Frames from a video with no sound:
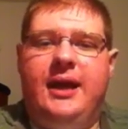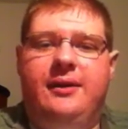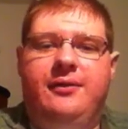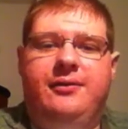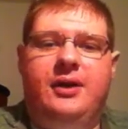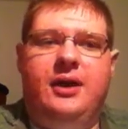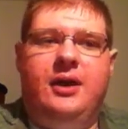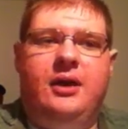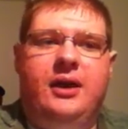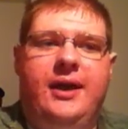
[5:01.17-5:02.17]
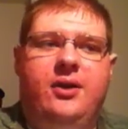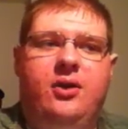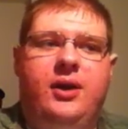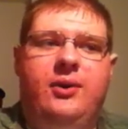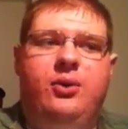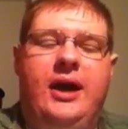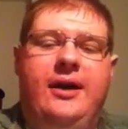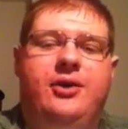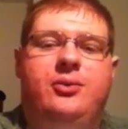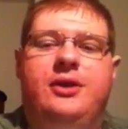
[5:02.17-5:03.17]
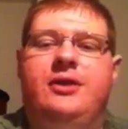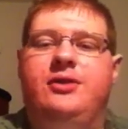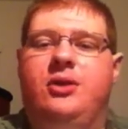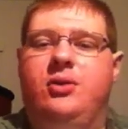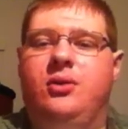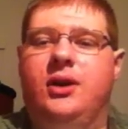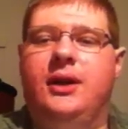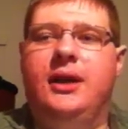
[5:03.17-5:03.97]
of like, okay, well, how does Rosetta Stone work?